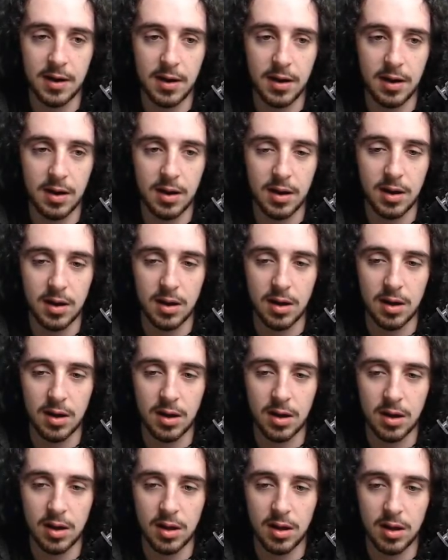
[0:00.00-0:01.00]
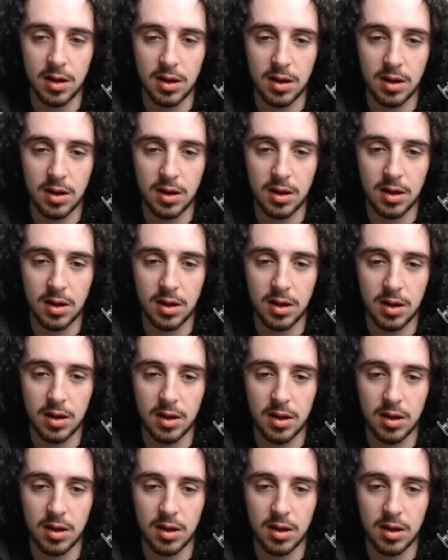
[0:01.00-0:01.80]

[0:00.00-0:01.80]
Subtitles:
Nothing is said.